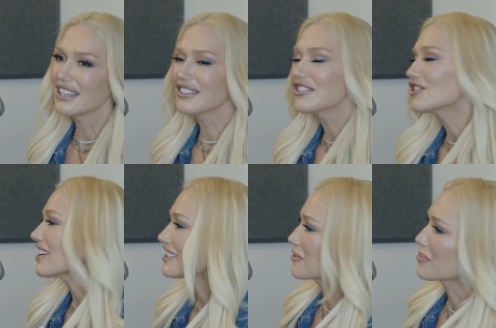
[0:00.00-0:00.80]

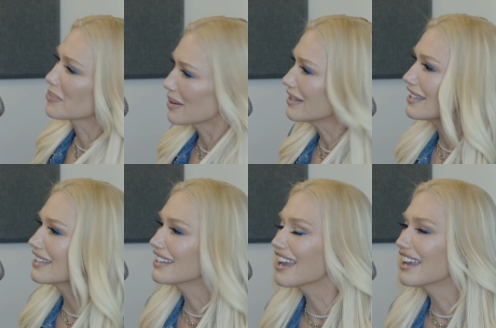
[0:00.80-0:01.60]
Energizer
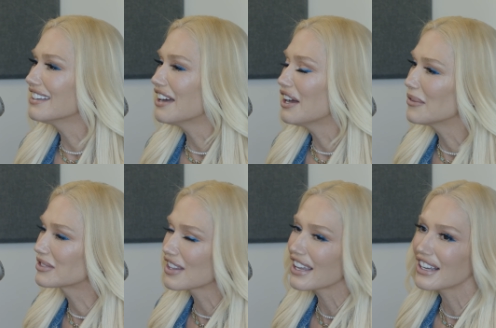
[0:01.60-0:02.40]
Bunny? And um,
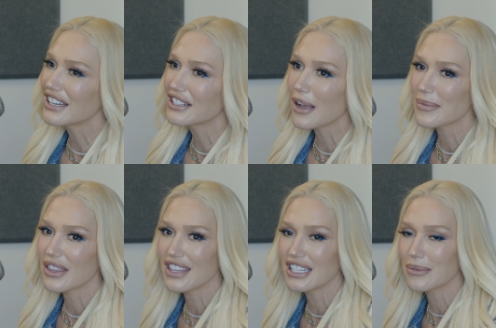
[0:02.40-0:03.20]
so that kind of got me
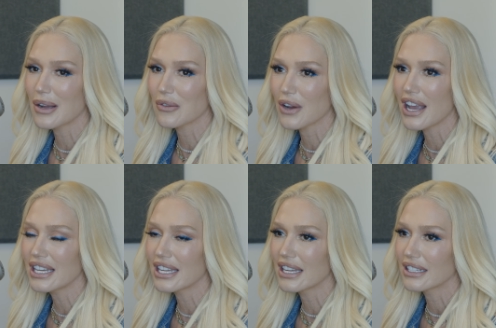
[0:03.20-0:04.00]
thinking about
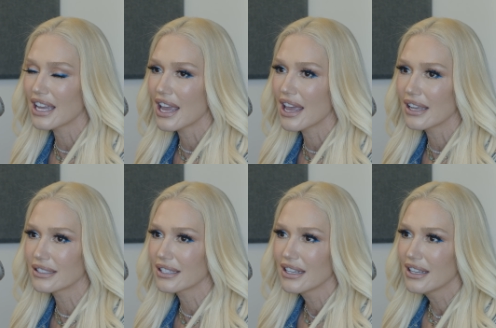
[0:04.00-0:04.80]
writing
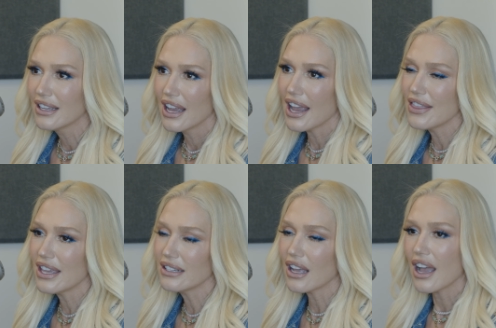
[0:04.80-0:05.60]
and and
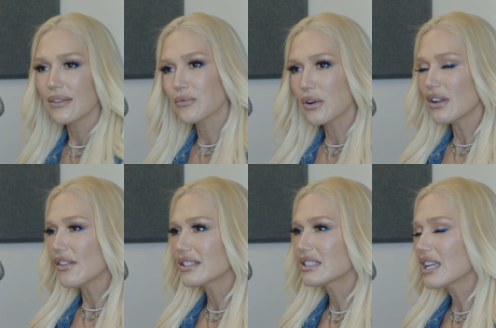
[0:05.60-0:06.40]
then I wrote
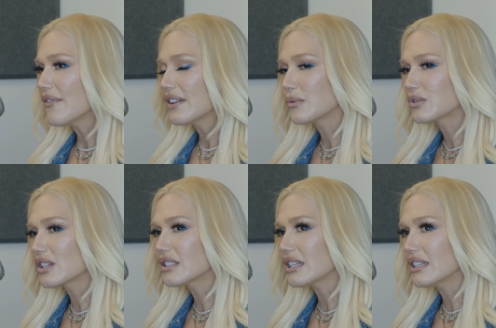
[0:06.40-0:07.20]
all this stuff and it
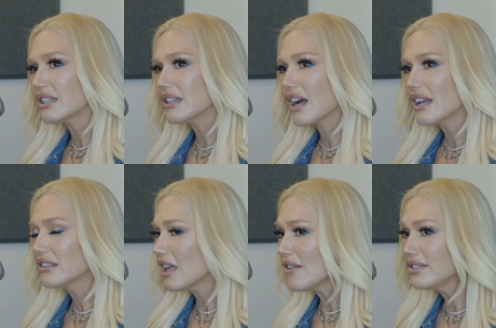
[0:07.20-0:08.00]
just, I
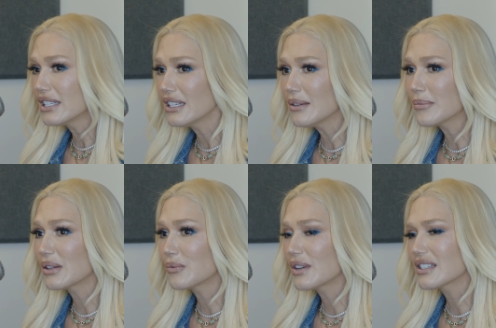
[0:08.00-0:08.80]
loved it, but
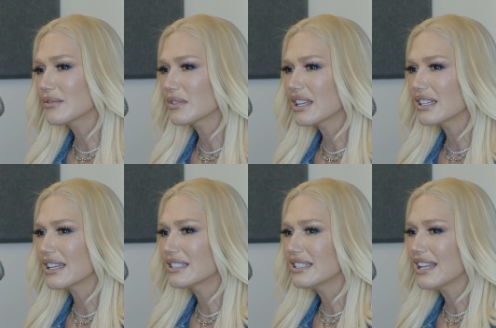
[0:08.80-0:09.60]
it wasn't really,
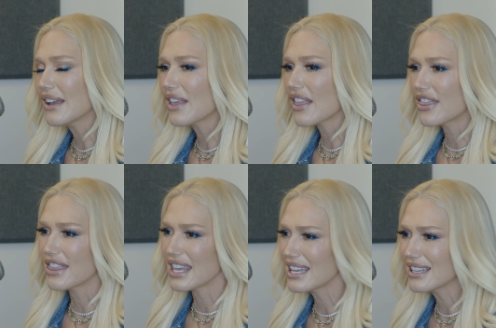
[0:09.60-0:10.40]
it didn't have that
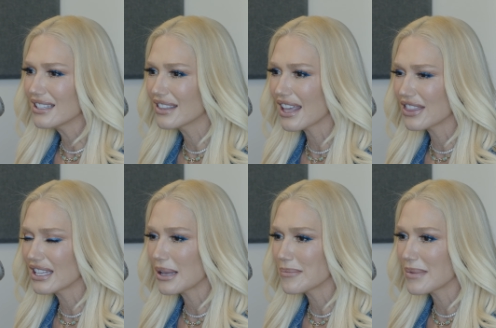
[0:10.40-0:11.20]
thing, that
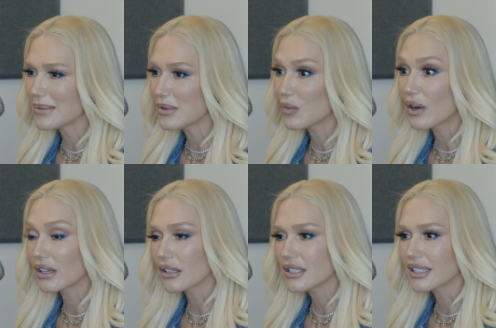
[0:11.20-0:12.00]
thing that made me
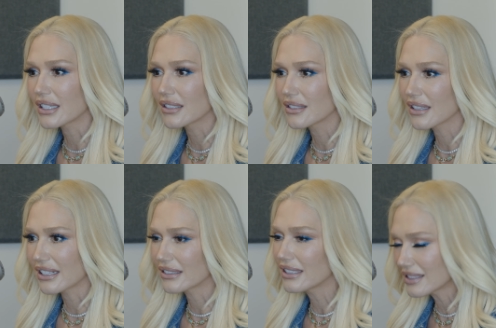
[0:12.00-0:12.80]
want to listen,
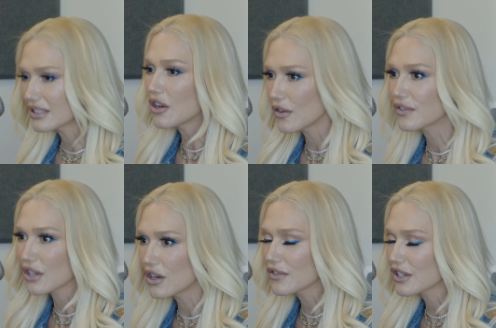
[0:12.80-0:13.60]
like listen over
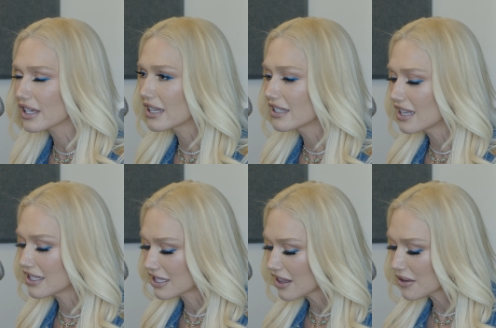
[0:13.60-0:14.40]
and over again
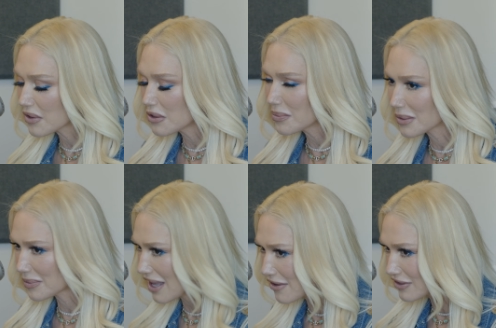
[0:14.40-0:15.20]
until I wrote
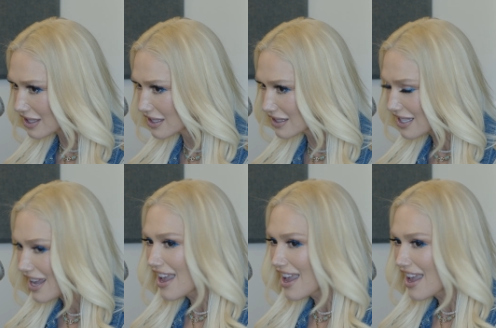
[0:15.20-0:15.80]
Purple Irises.